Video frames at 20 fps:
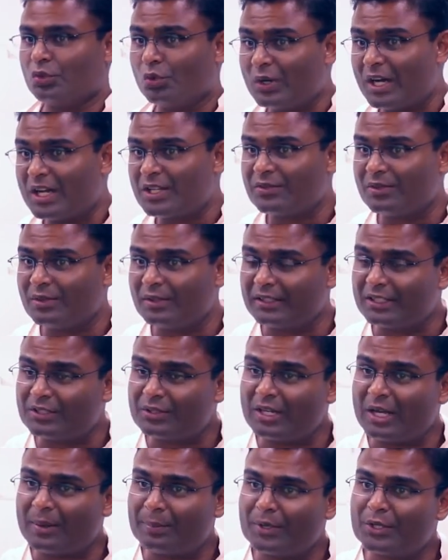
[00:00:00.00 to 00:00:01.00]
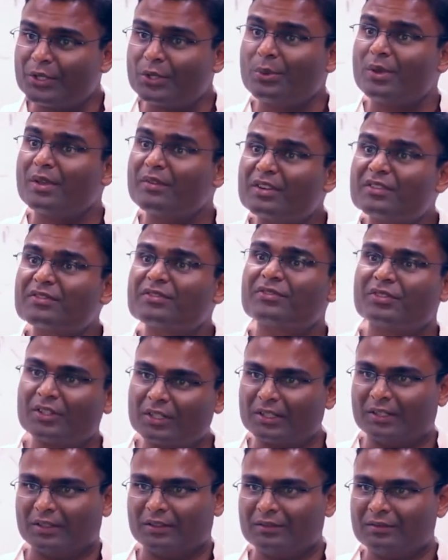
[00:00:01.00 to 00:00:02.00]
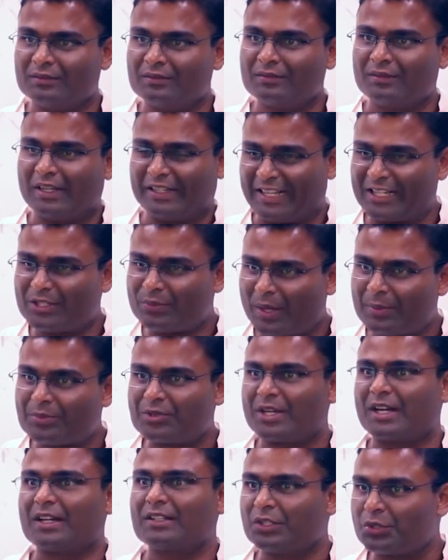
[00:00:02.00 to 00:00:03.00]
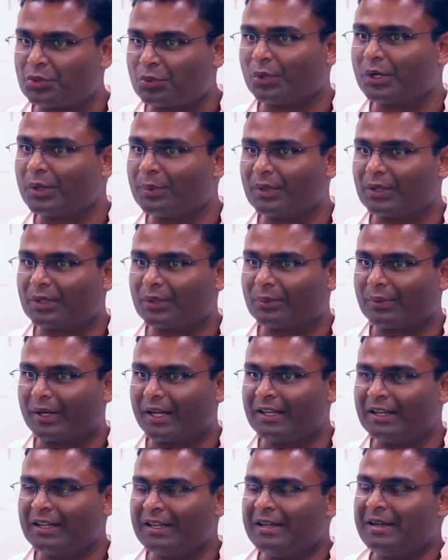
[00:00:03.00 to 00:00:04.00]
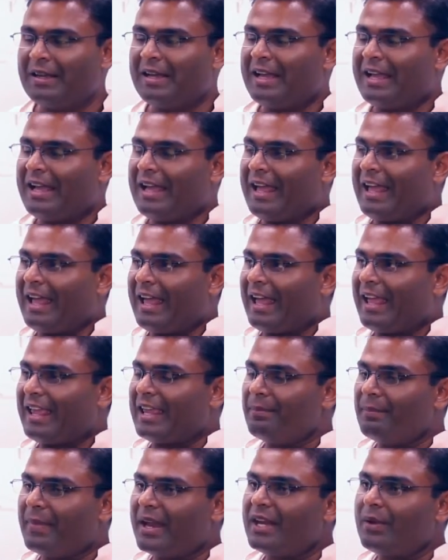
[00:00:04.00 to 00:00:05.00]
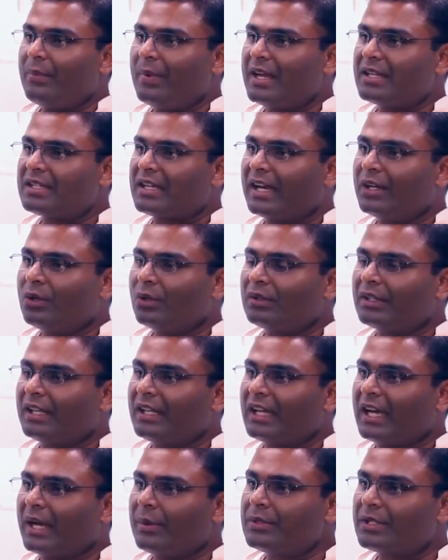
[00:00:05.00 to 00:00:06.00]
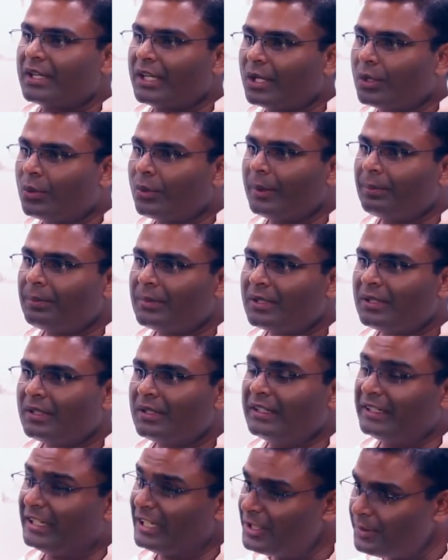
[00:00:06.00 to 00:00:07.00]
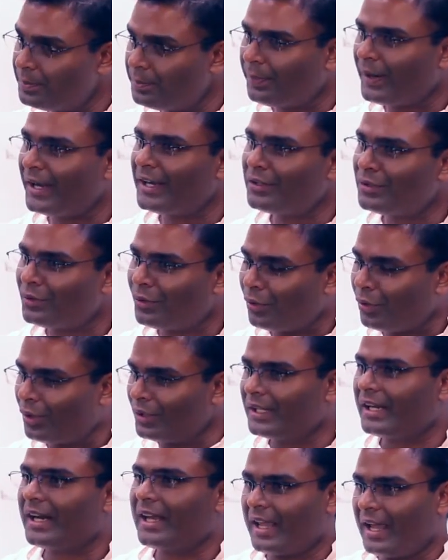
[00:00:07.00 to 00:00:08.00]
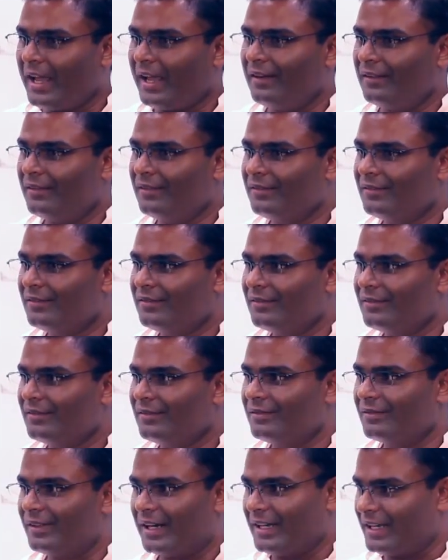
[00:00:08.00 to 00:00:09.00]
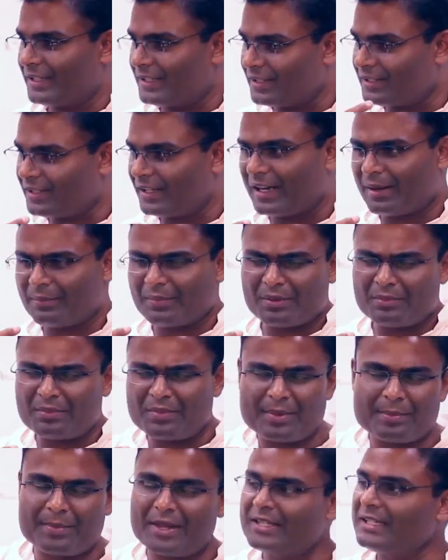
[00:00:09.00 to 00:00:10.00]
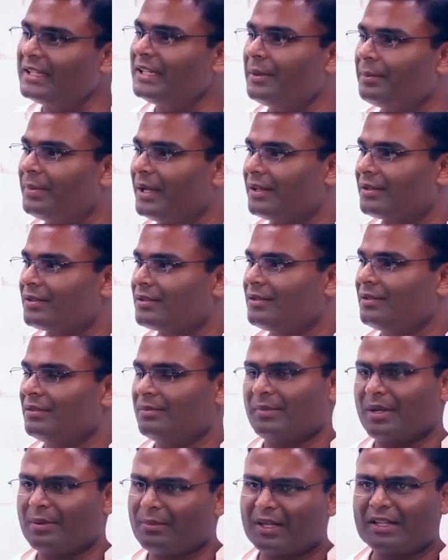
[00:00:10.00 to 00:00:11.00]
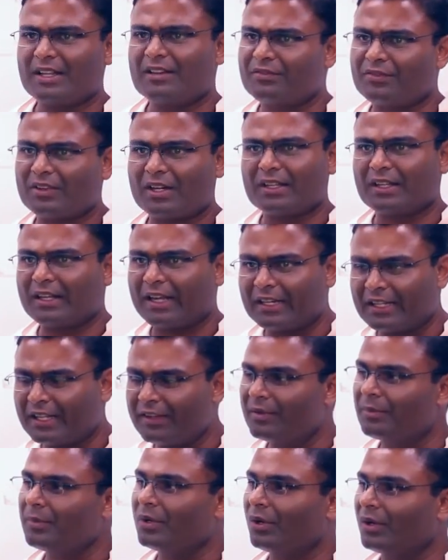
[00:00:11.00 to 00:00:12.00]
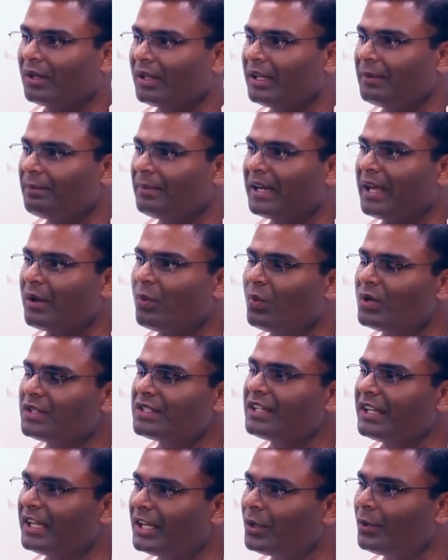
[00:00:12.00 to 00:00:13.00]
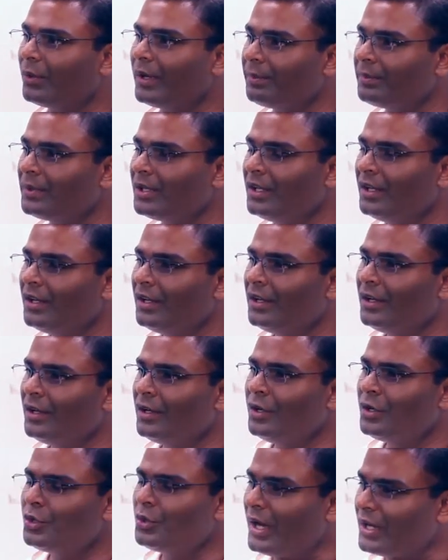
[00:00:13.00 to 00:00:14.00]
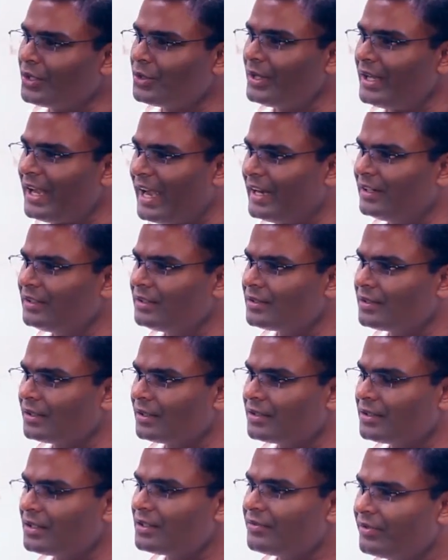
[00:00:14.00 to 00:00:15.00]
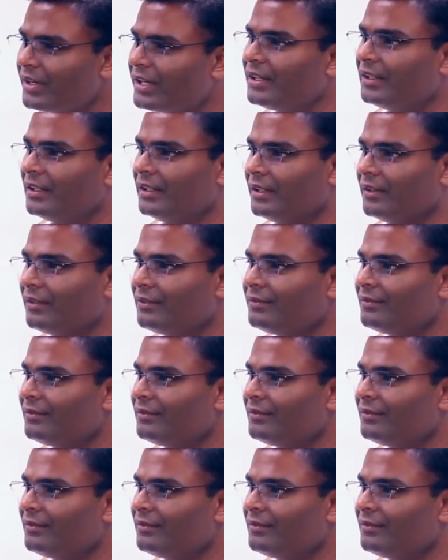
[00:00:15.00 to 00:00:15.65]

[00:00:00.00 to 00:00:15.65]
This will happen to you even further. And that's why I'm sharing this story with you, right? In many ways, I don't think I was equipped, despite all that I had. Right? As I said, I'm amazingly blessed. My mother and father had given me all of that, but I wasn't equipped to actually handle success very early.